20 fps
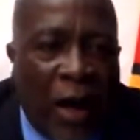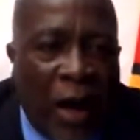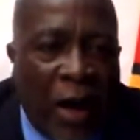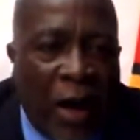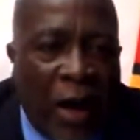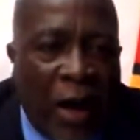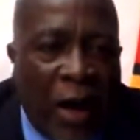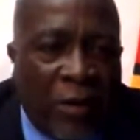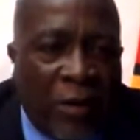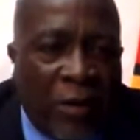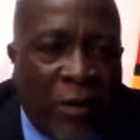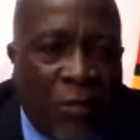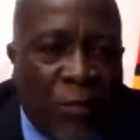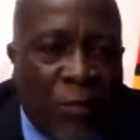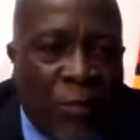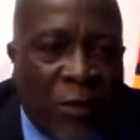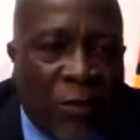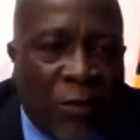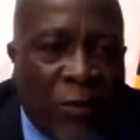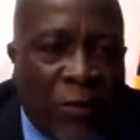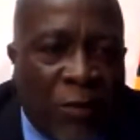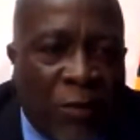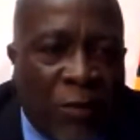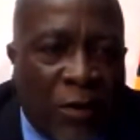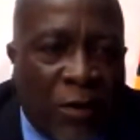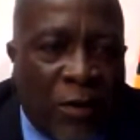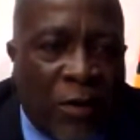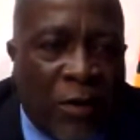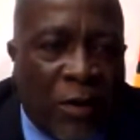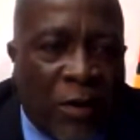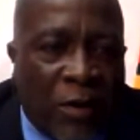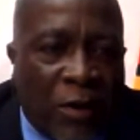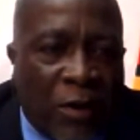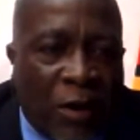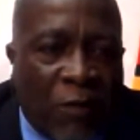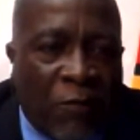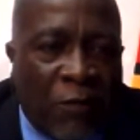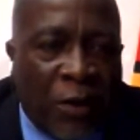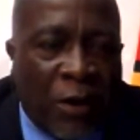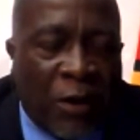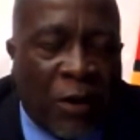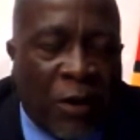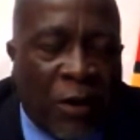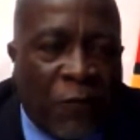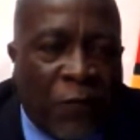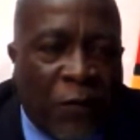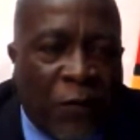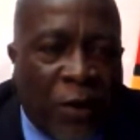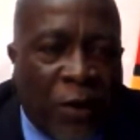and Minister of Legal